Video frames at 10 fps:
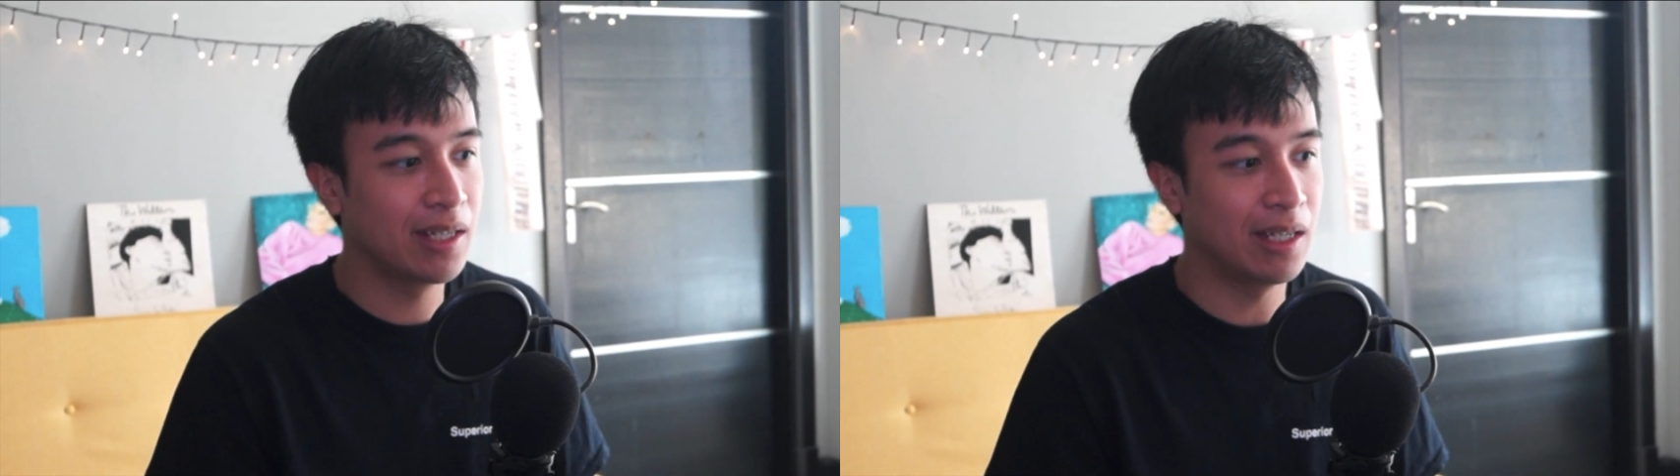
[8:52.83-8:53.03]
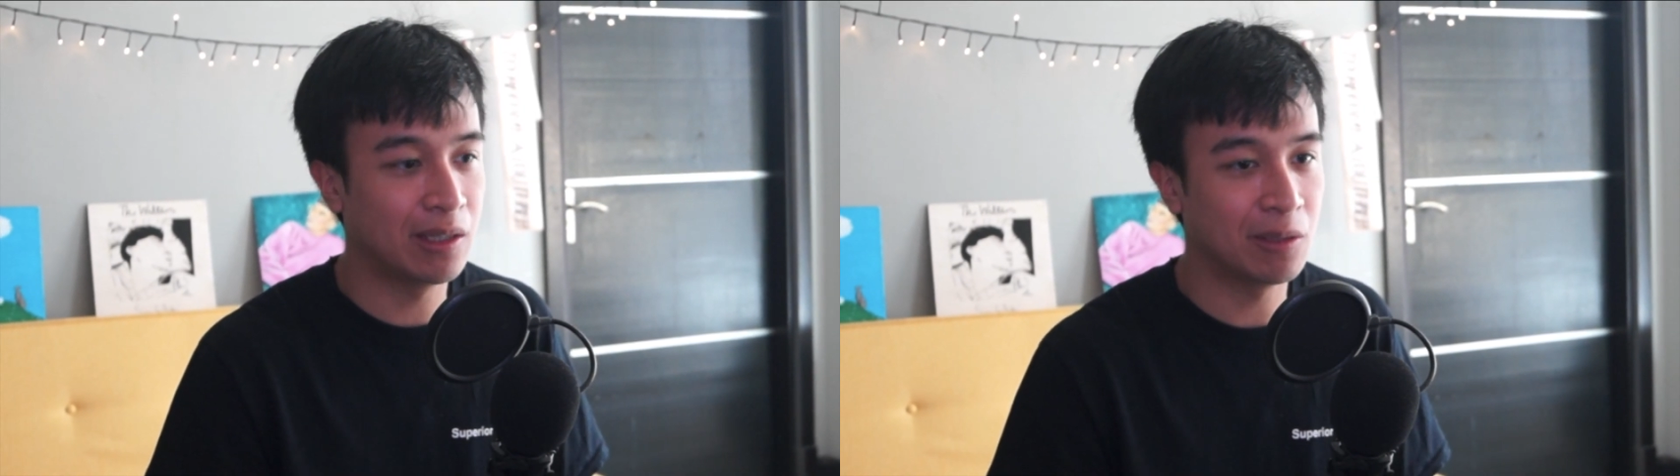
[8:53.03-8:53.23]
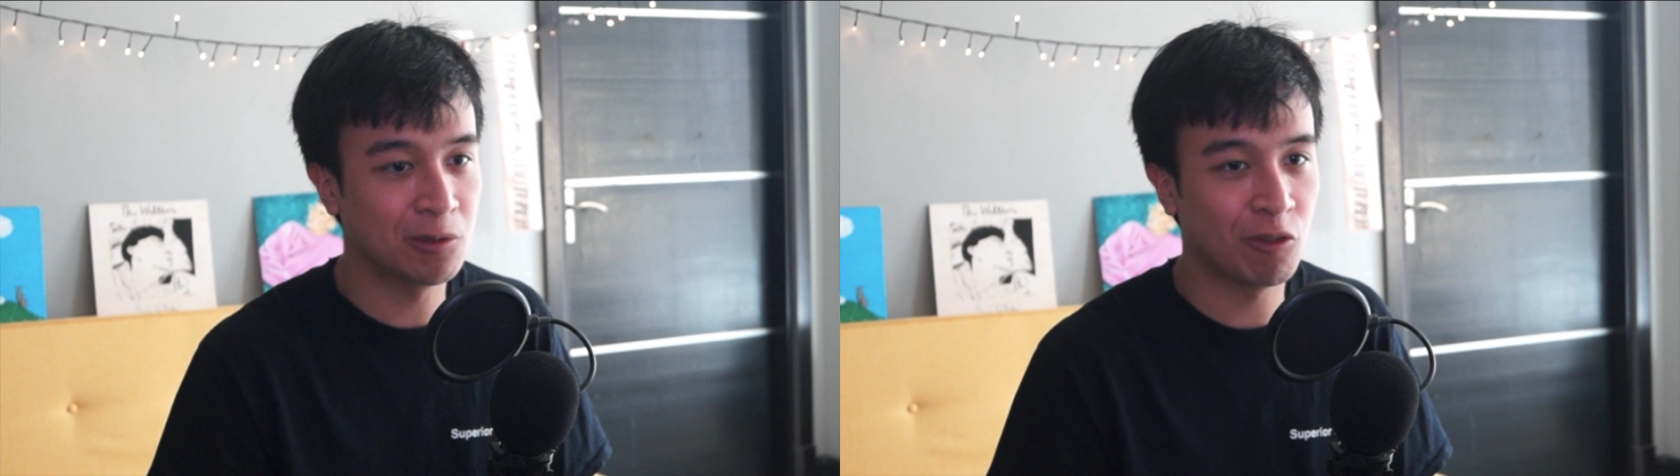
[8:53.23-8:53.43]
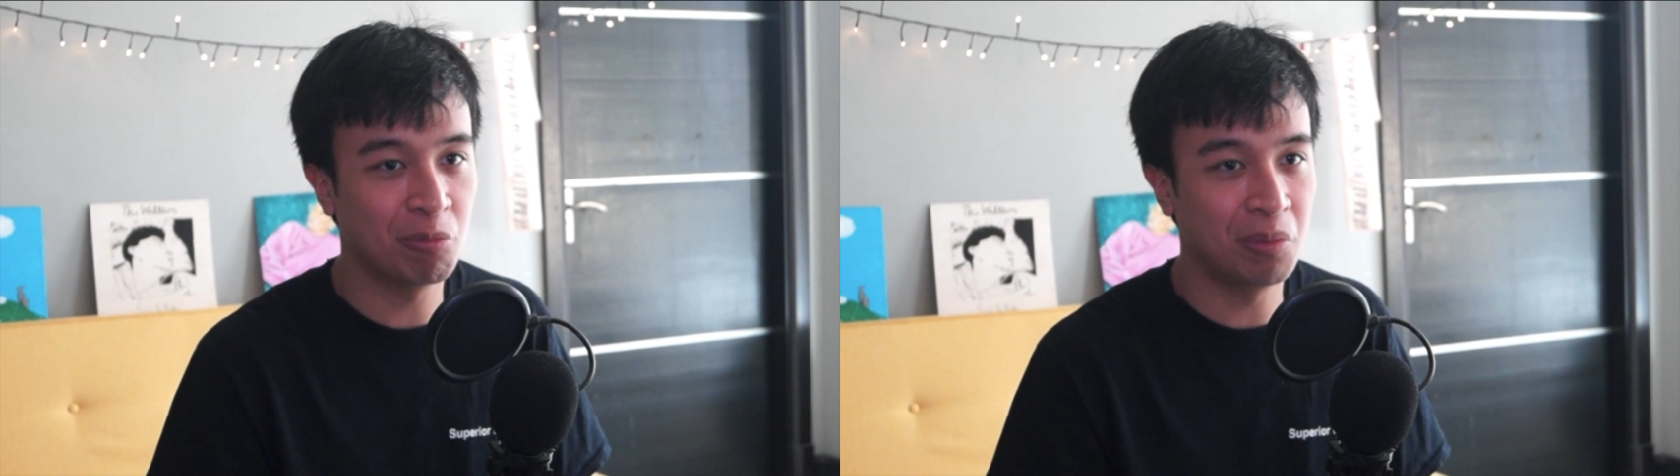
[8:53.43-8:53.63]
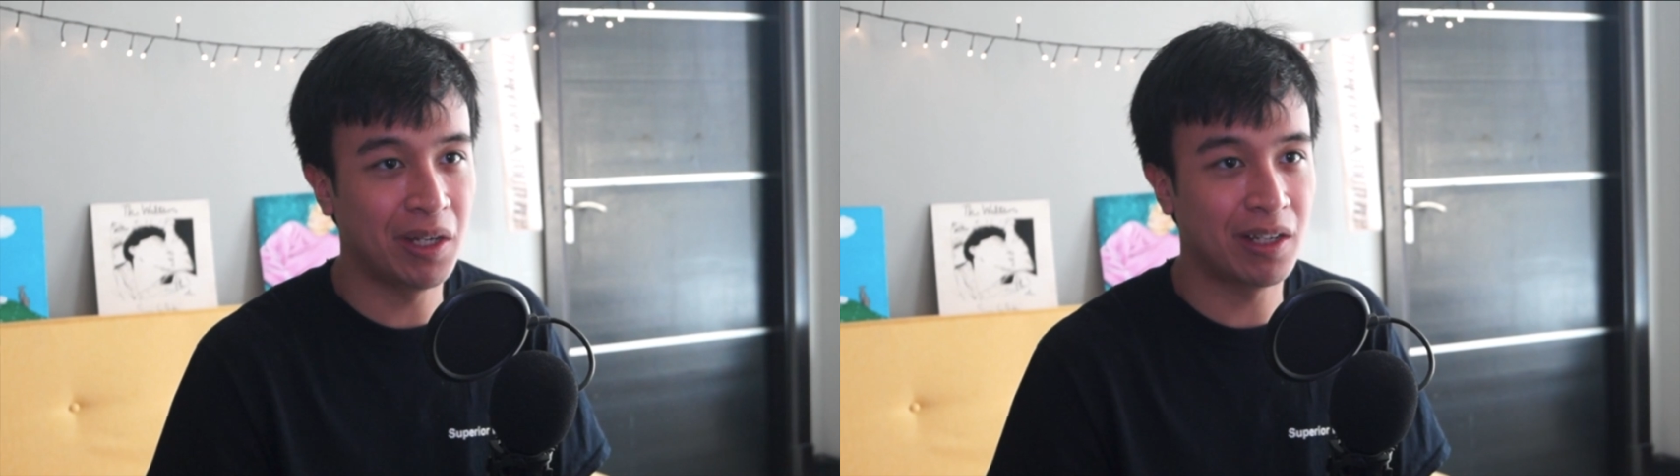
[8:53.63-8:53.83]
in terms
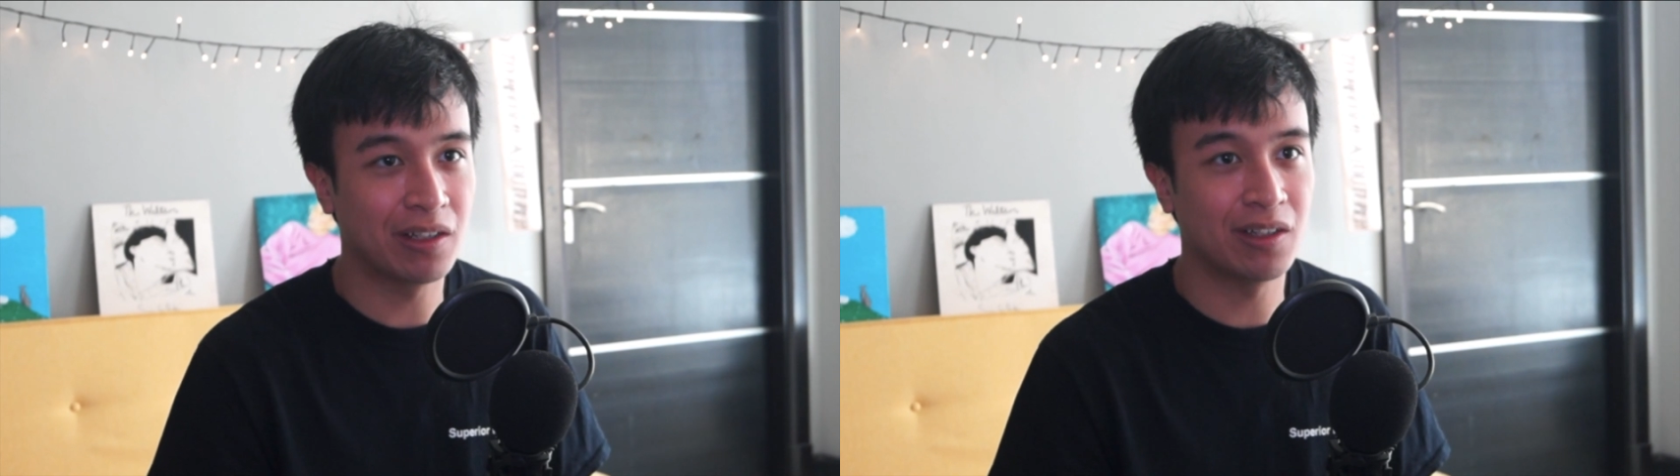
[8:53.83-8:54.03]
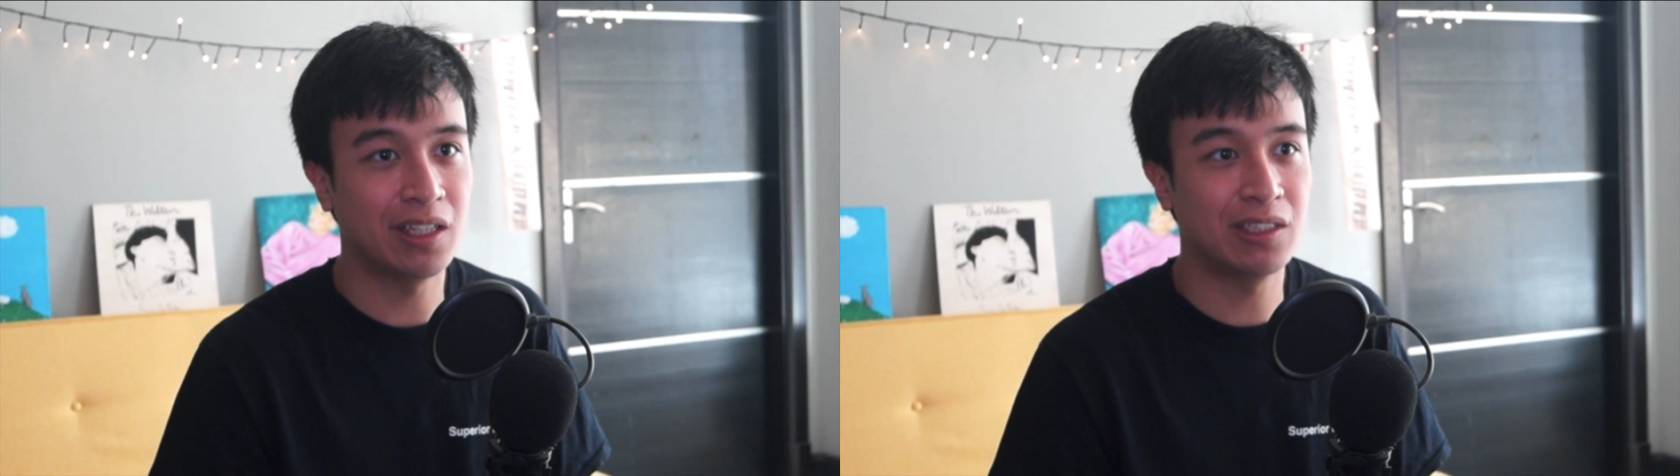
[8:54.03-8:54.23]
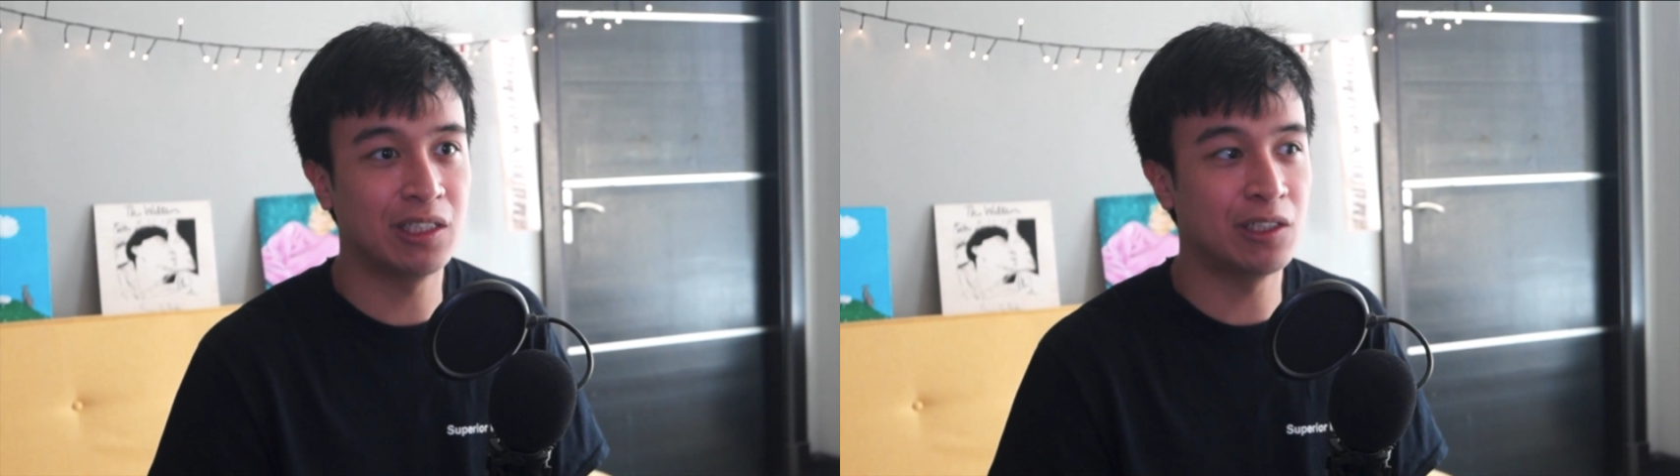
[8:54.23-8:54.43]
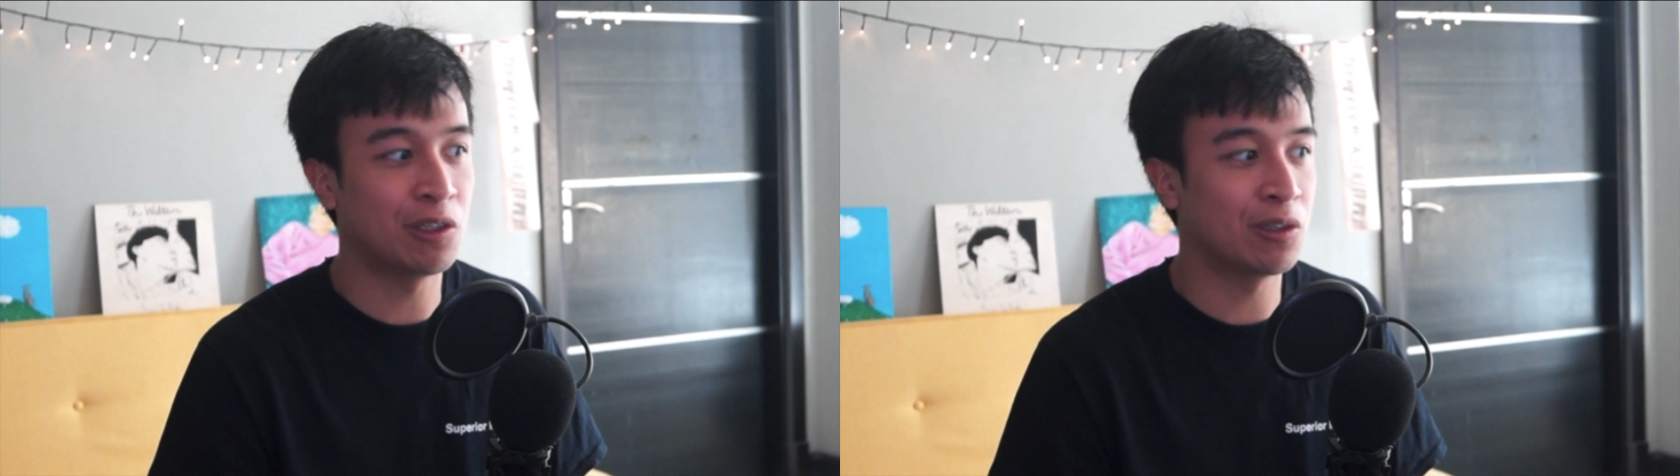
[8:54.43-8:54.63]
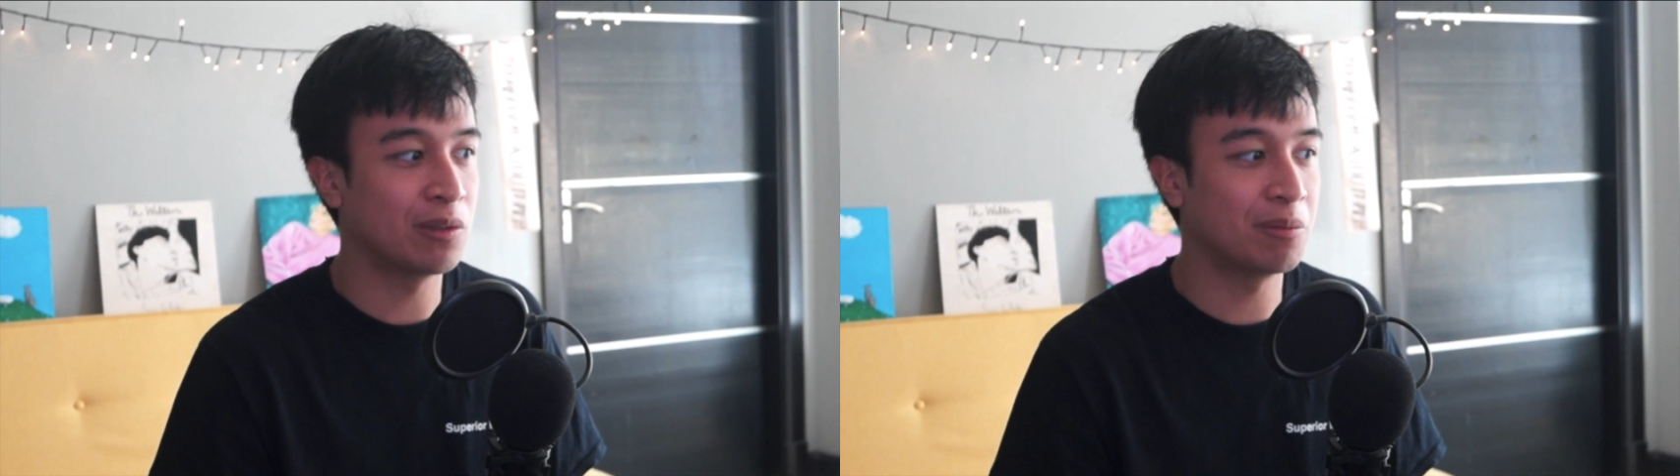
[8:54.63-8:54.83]
of being a 19-year-old,